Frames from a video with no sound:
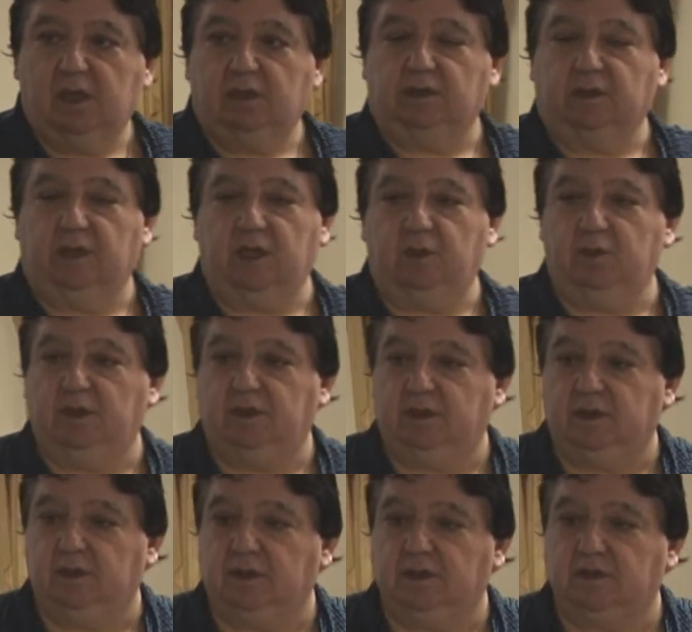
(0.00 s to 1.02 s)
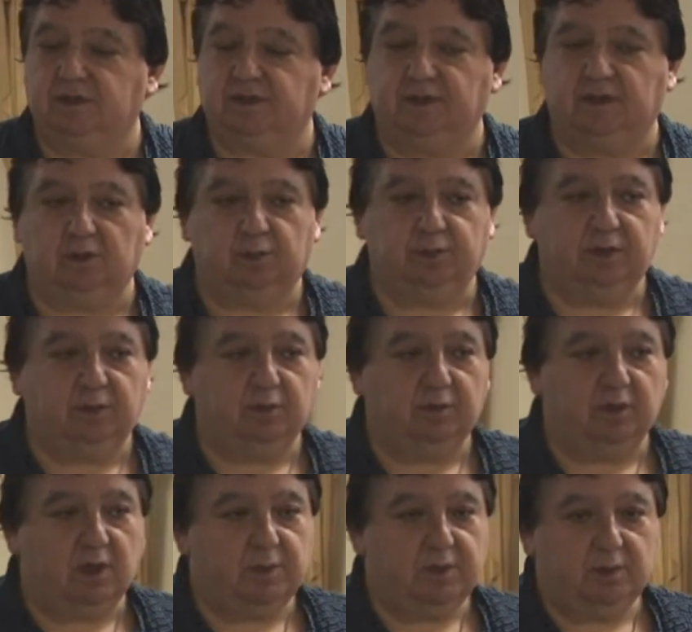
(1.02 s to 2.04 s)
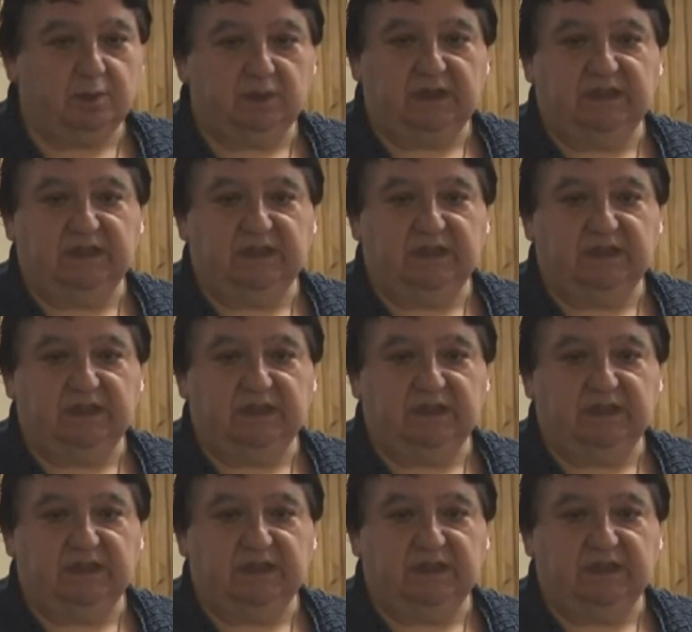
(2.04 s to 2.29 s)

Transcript: laymen, single people, married people.